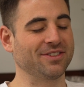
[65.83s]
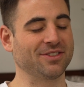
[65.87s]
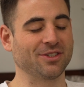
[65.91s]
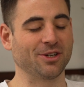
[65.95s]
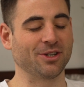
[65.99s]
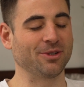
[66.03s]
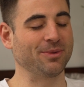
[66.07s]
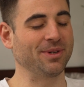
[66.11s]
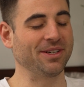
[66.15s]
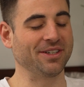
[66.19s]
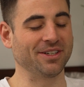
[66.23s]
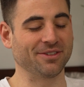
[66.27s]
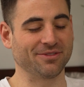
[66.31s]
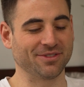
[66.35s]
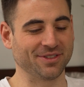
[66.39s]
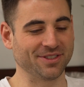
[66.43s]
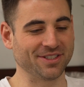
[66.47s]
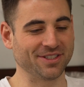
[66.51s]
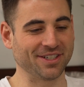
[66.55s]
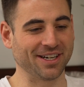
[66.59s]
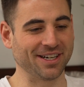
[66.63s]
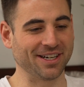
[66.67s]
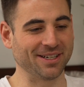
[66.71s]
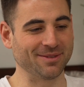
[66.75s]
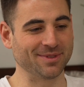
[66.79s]
at so many different
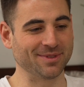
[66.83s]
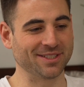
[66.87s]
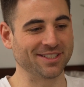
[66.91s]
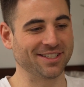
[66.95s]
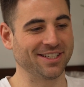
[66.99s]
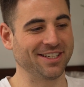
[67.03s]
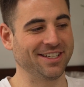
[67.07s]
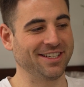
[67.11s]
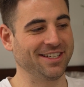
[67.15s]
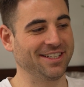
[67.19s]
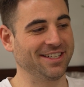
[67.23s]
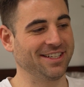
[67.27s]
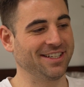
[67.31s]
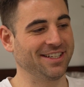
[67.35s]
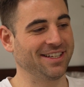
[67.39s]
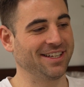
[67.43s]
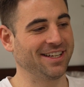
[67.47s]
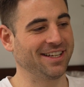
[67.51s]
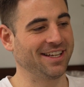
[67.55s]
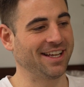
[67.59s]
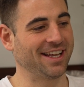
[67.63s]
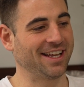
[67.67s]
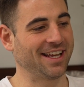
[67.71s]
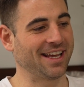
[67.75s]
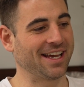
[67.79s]
times.
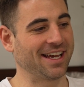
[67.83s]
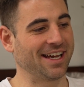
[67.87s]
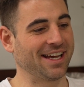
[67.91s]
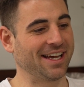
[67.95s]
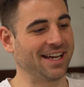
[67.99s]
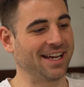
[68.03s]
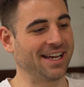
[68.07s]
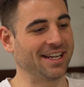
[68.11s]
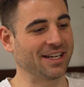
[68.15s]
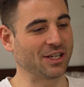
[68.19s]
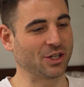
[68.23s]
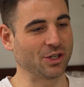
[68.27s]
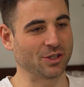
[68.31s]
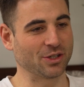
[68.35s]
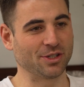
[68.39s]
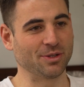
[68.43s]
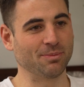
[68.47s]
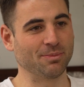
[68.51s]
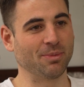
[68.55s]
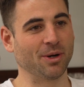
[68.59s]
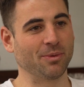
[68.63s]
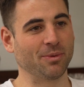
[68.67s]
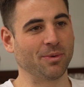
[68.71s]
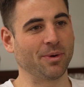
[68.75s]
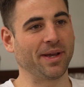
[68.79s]
And it got to the
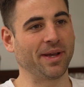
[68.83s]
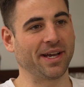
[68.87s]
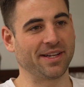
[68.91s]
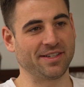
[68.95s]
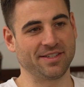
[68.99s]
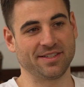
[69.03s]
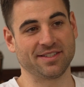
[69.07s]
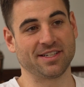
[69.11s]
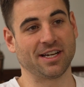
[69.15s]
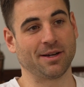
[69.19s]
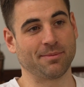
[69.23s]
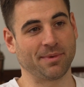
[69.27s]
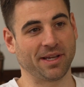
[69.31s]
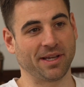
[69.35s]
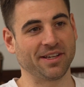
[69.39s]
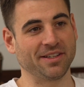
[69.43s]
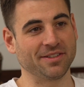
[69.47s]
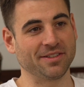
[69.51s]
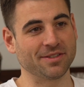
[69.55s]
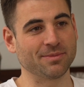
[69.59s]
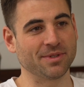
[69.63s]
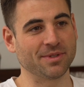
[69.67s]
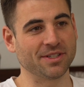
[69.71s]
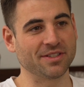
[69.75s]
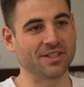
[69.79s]
point where we had to start
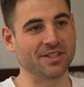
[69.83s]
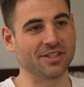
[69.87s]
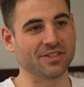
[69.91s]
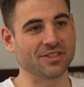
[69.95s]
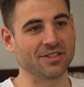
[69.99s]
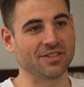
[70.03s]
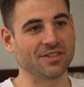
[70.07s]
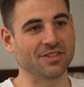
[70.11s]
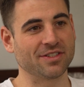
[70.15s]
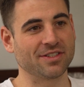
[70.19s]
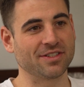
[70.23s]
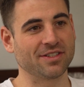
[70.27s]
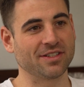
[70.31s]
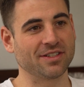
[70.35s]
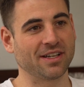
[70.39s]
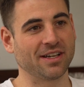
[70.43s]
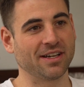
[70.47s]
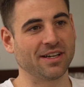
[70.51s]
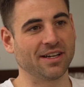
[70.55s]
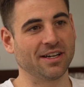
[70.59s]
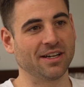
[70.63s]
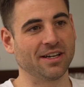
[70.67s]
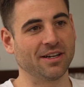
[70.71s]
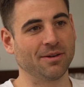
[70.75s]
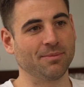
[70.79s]
making some decisions
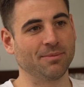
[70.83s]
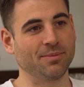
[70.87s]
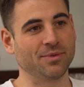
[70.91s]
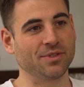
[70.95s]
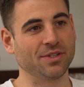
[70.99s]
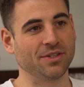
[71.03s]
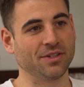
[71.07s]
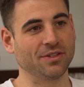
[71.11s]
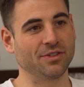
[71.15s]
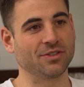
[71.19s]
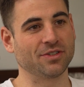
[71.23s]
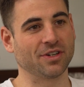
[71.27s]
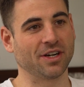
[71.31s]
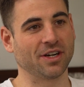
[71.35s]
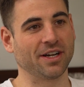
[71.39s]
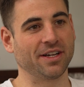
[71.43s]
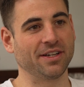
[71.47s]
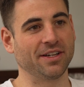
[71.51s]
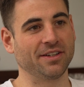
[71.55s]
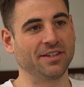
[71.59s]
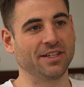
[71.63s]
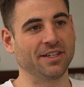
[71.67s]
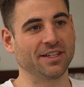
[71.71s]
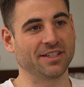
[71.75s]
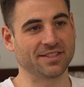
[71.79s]
to try
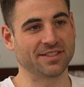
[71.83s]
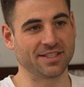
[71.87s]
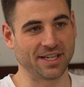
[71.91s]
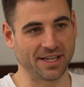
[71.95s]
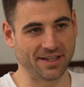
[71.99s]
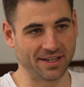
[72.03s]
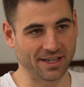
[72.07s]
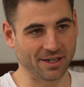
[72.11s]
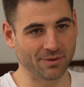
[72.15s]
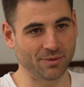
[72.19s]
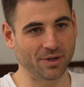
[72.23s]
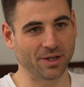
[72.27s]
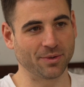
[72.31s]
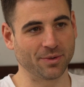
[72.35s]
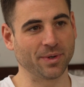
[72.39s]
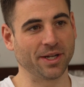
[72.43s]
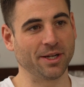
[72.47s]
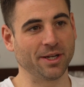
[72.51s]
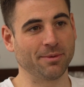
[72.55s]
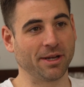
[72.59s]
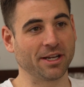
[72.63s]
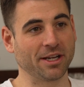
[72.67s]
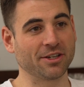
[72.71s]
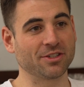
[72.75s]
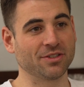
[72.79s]
and extend our runway
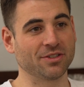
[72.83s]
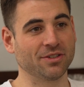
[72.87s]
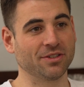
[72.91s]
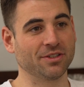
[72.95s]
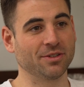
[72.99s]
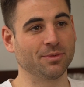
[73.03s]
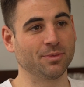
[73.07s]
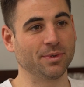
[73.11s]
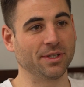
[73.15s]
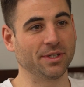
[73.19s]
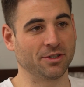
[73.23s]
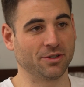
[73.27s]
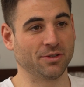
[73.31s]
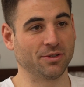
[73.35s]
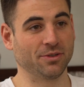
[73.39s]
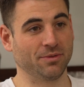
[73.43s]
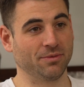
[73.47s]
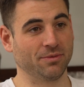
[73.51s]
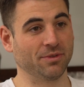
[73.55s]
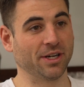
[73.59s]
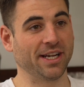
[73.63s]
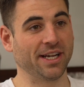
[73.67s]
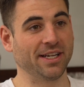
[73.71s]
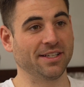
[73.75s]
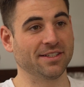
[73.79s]
to make sure that we
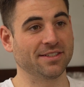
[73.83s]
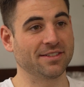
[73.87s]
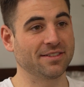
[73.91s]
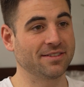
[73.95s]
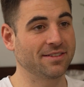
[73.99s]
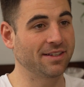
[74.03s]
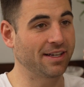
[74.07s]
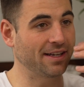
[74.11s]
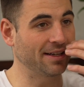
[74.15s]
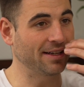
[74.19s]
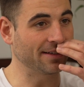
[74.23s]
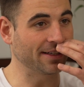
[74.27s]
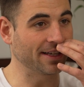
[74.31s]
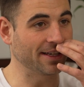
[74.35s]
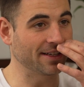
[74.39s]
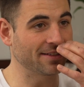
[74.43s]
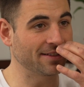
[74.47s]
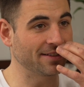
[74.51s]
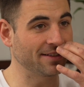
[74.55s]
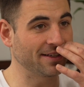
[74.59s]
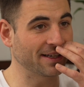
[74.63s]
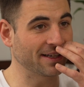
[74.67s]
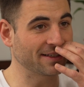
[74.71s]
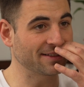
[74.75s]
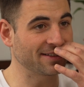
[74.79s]
could raise and get
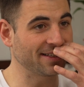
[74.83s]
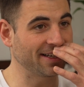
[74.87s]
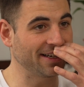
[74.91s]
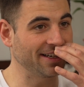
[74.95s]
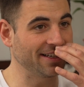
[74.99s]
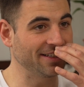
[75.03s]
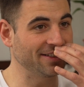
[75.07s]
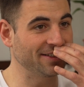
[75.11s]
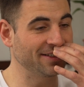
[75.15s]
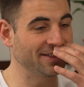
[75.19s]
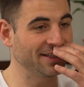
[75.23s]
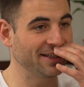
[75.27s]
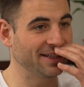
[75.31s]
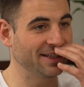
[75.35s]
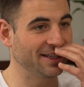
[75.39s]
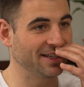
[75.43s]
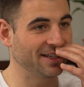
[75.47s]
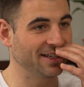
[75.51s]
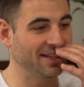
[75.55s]
to the next stage.